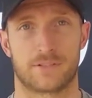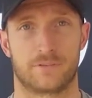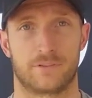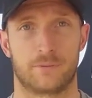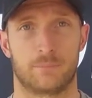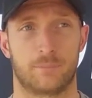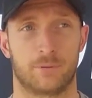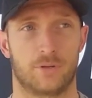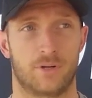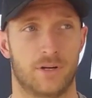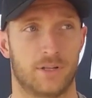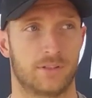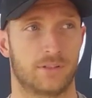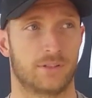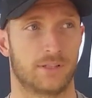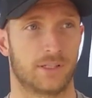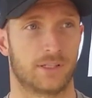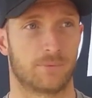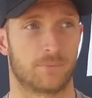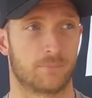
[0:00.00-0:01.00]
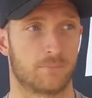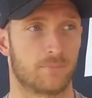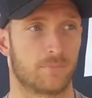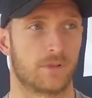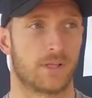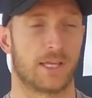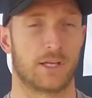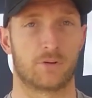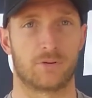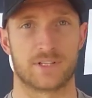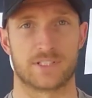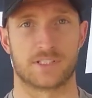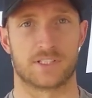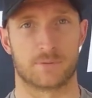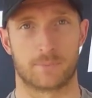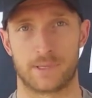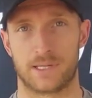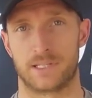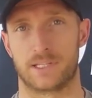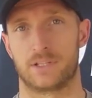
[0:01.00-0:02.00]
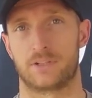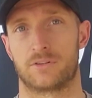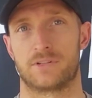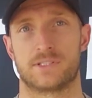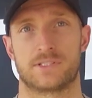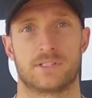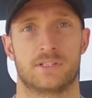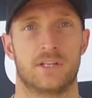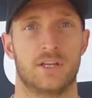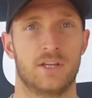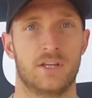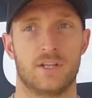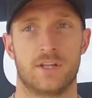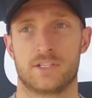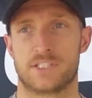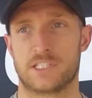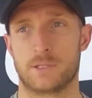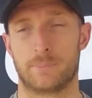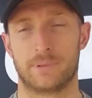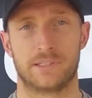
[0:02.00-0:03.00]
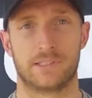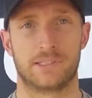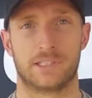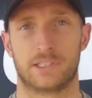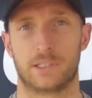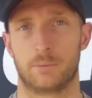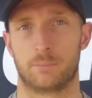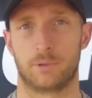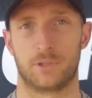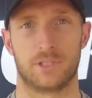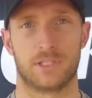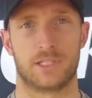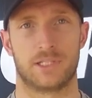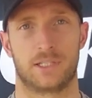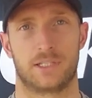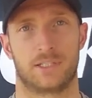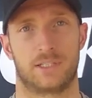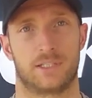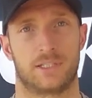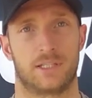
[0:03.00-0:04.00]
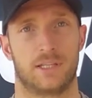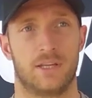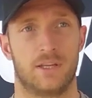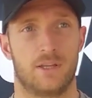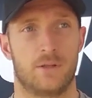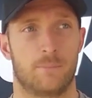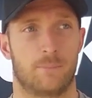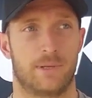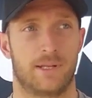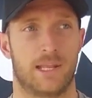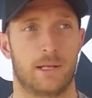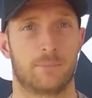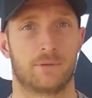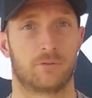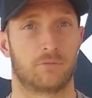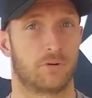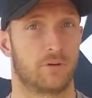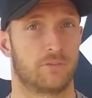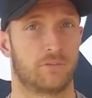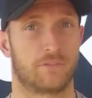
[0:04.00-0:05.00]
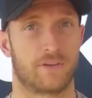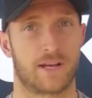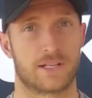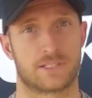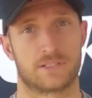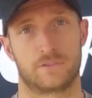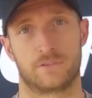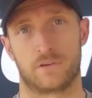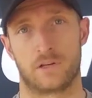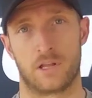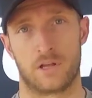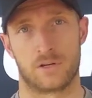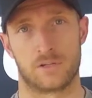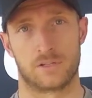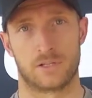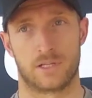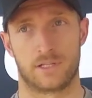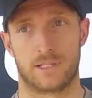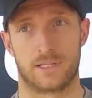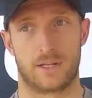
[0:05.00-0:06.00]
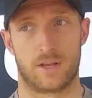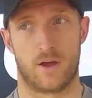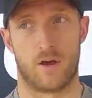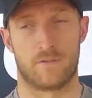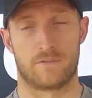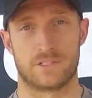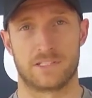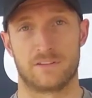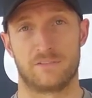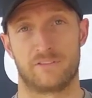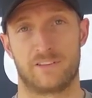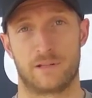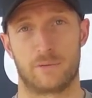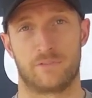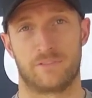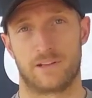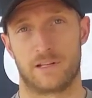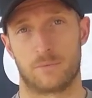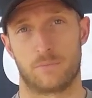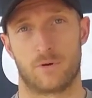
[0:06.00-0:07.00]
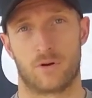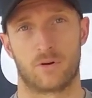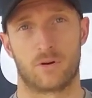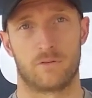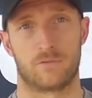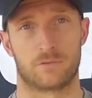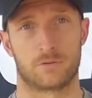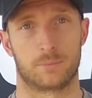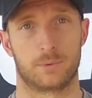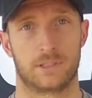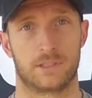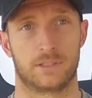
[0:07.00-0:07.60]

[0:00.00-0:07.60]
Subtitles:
input on like increasing speed, increasing stability on the bike, and being able to ride faster for longer, and then obviously feeling more comfortable.